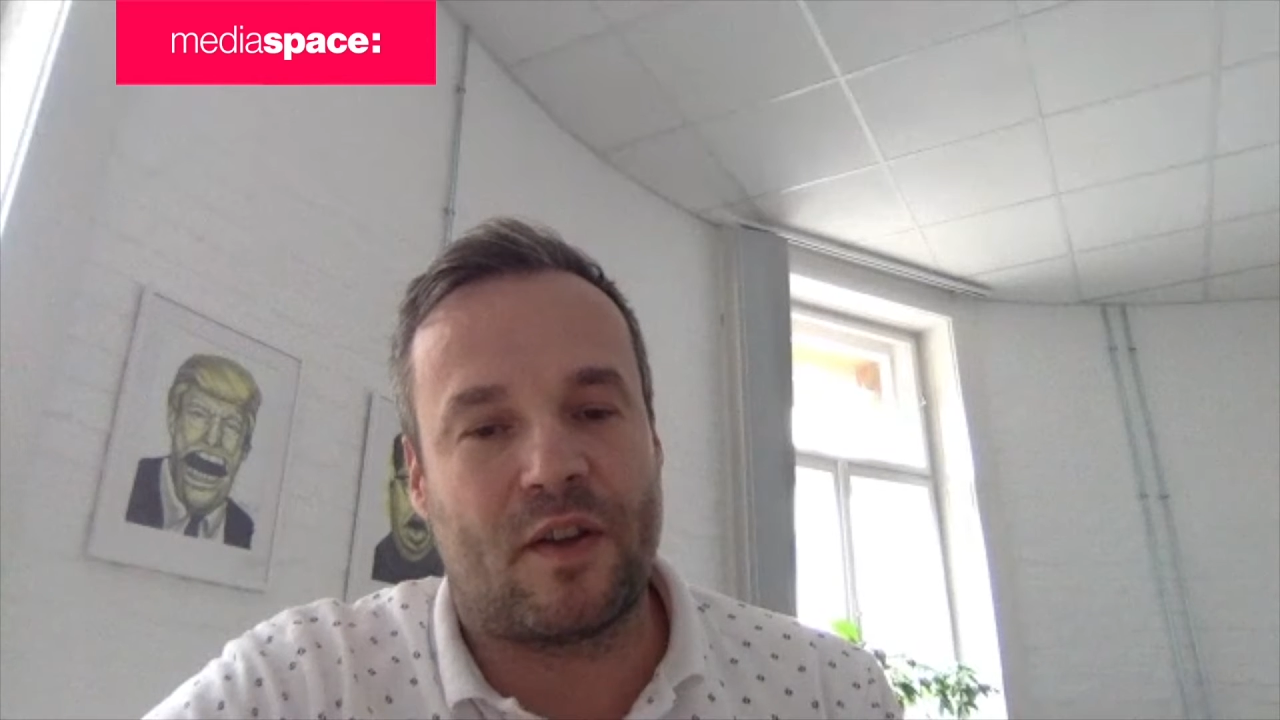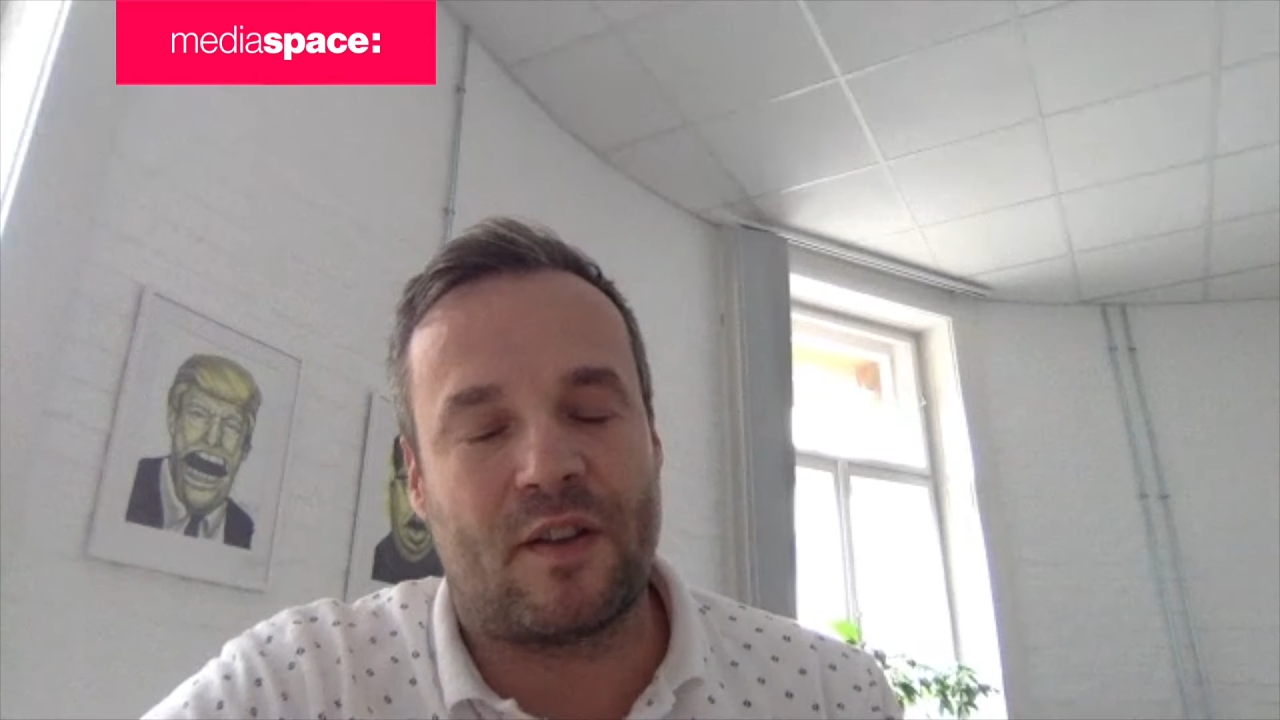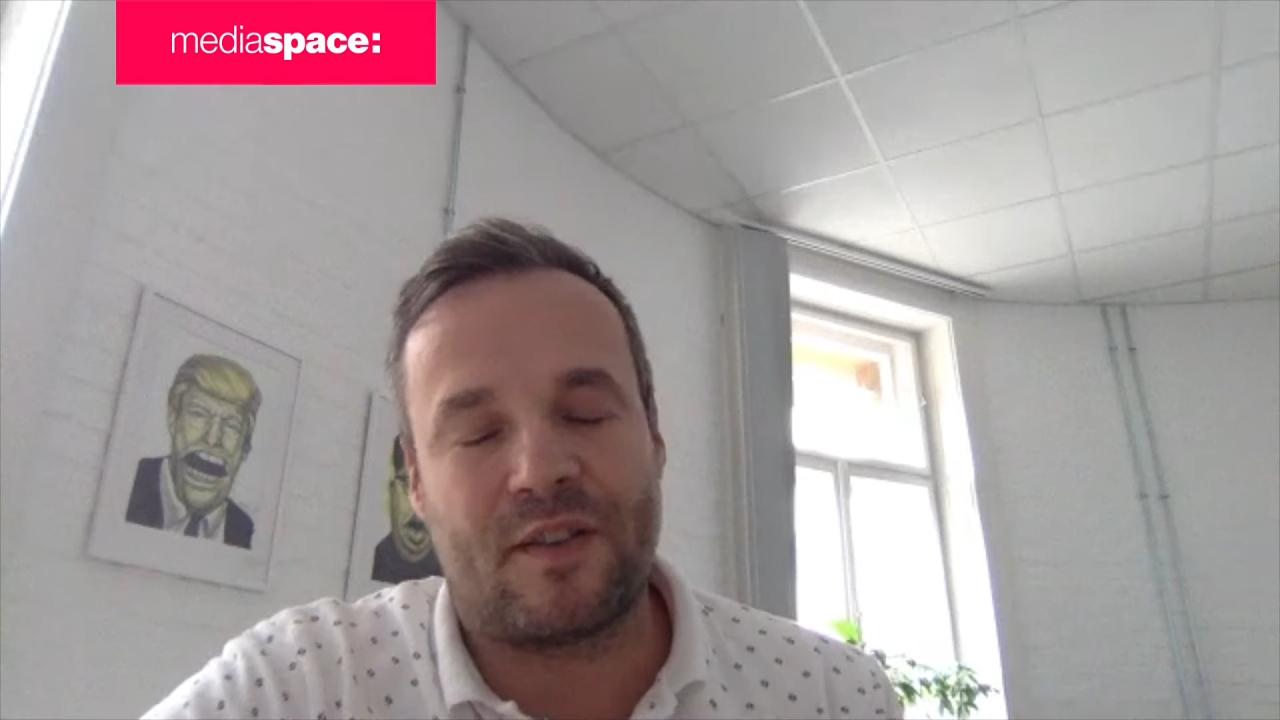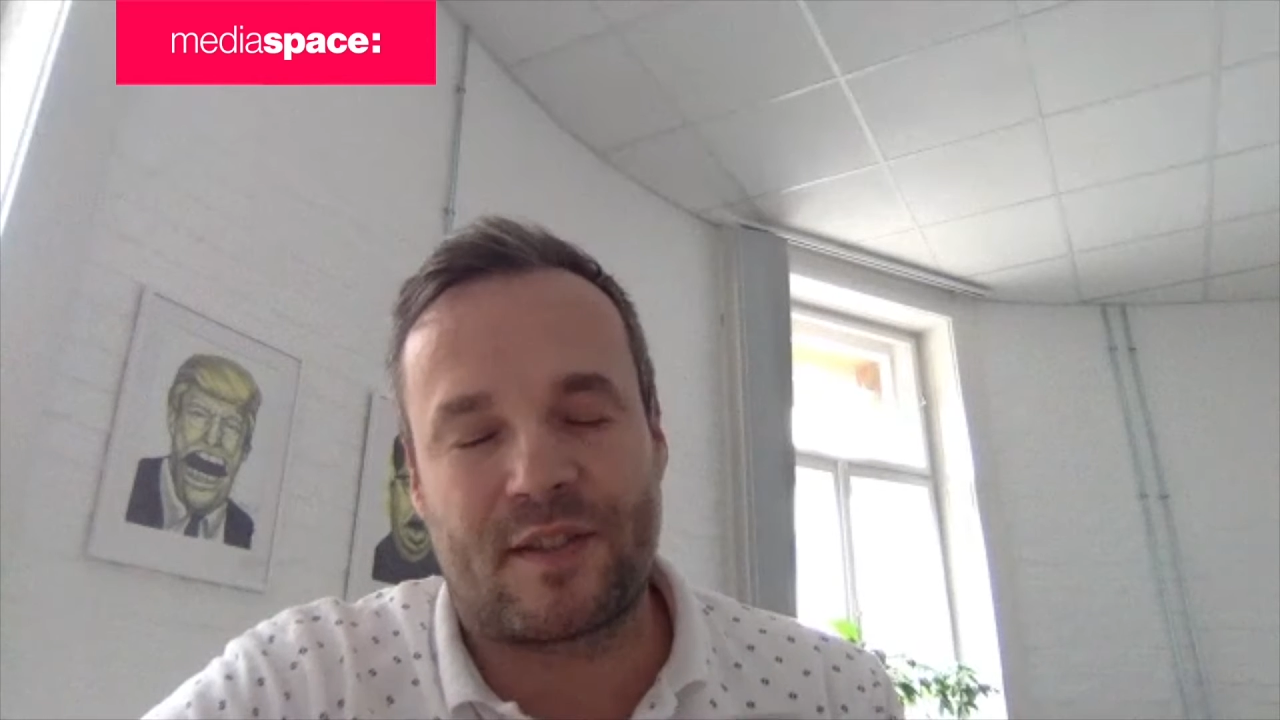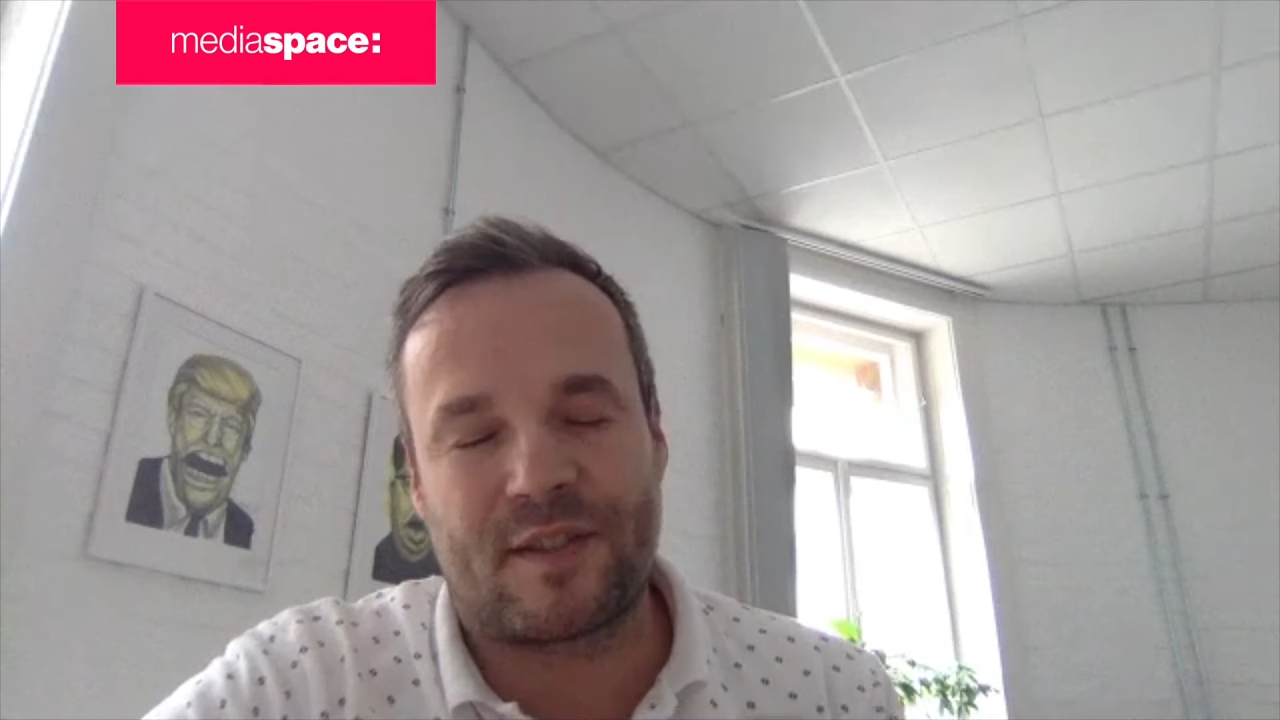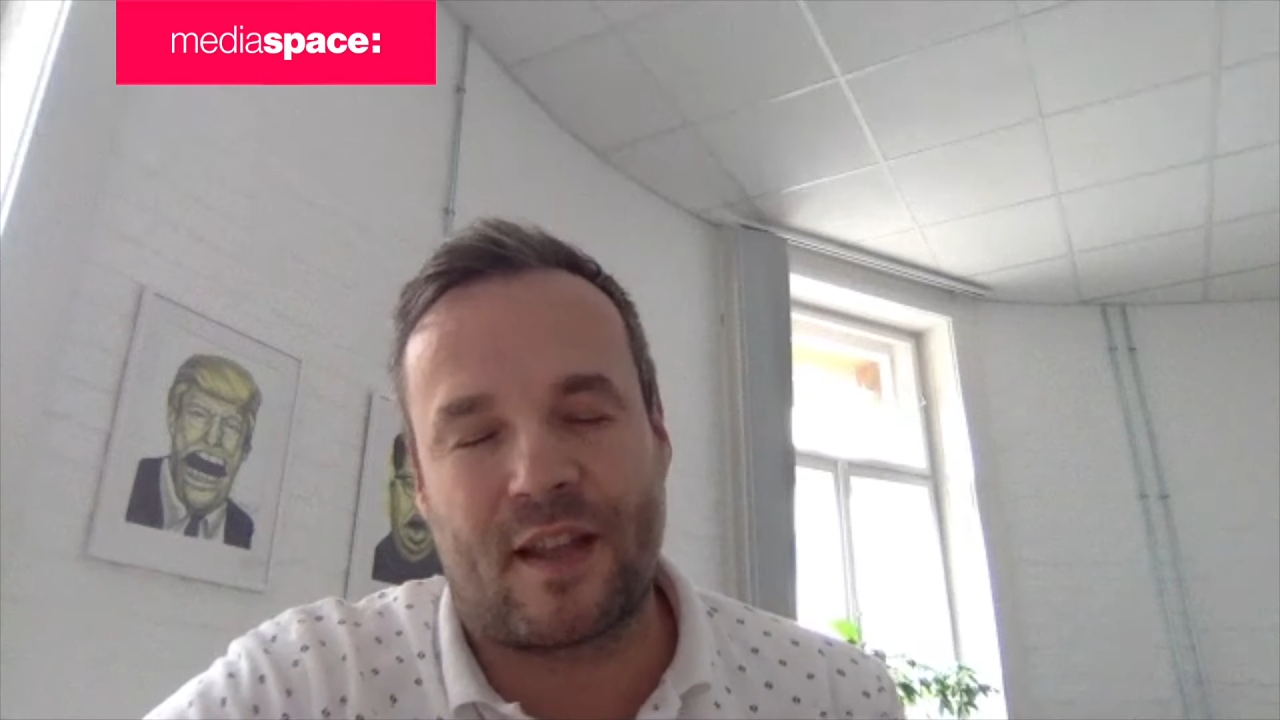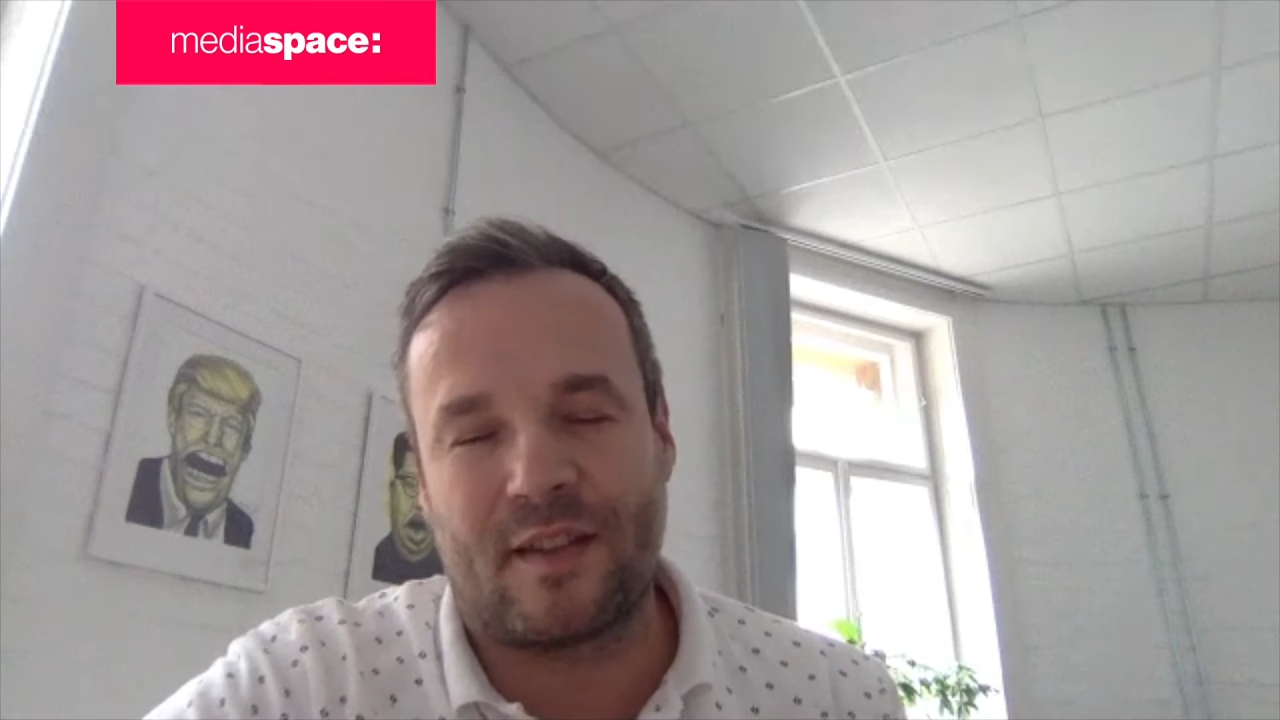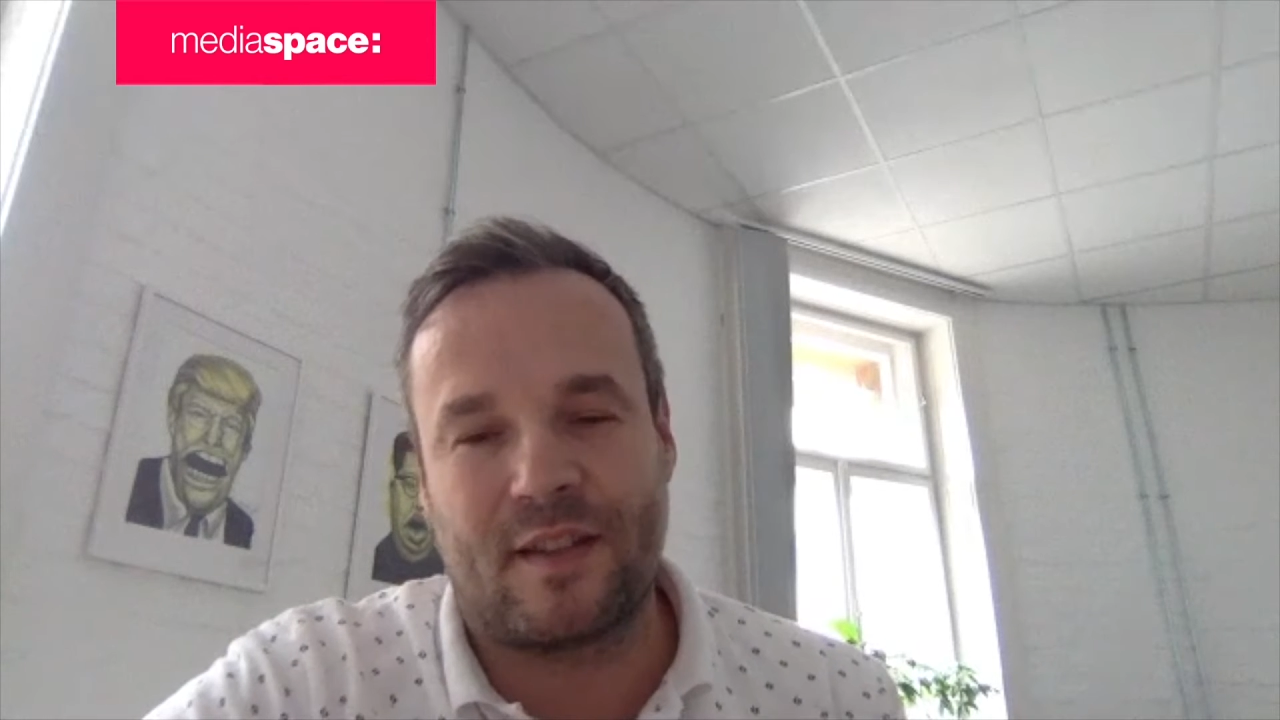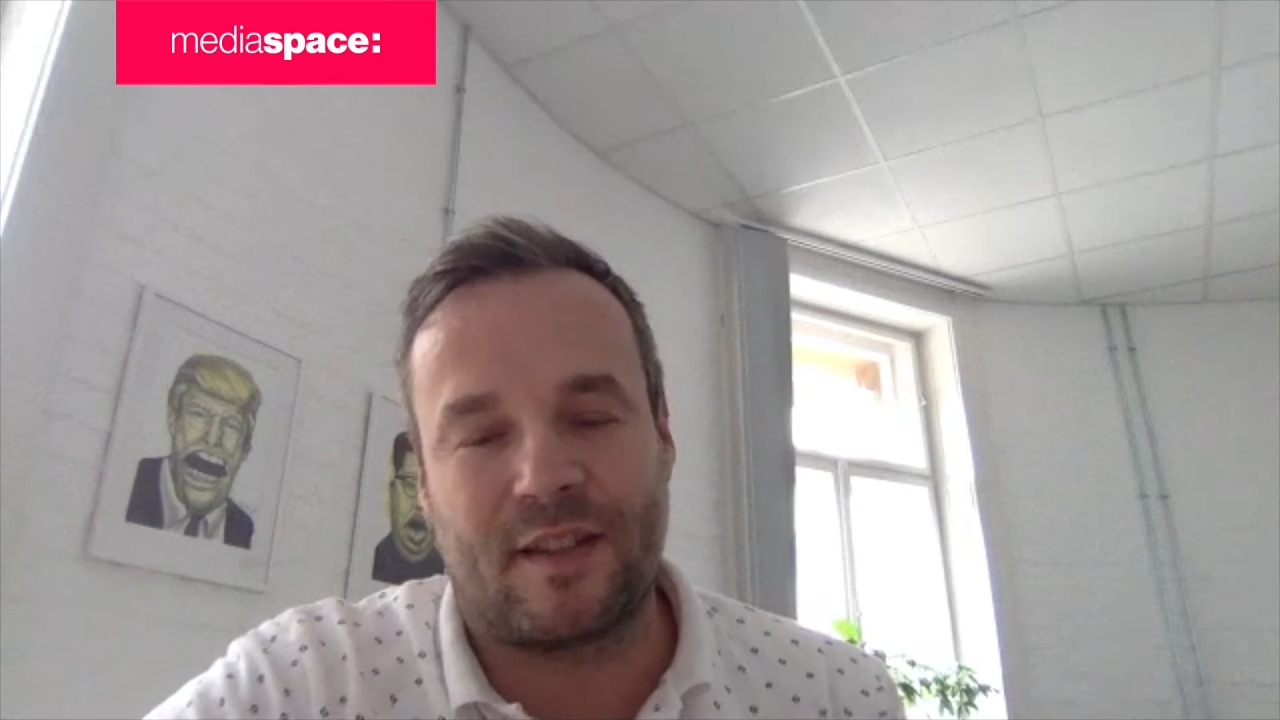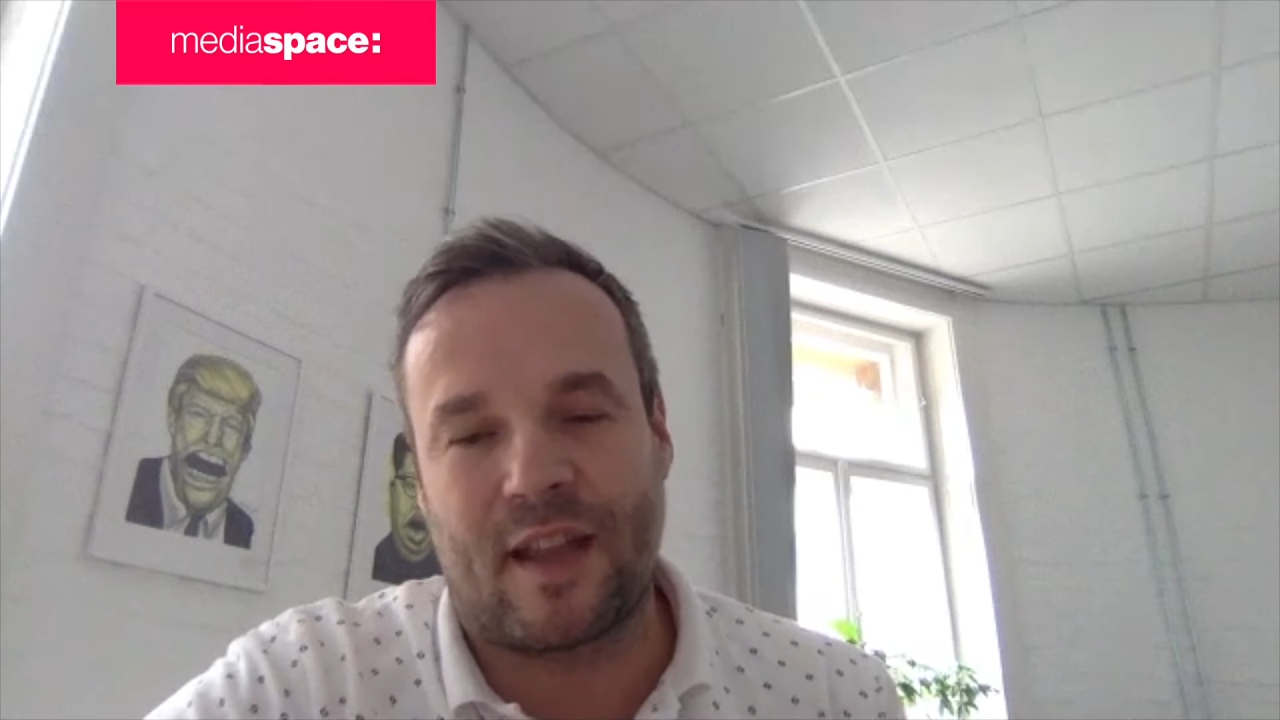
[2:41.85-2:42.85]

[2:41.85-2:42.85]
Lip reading: understanding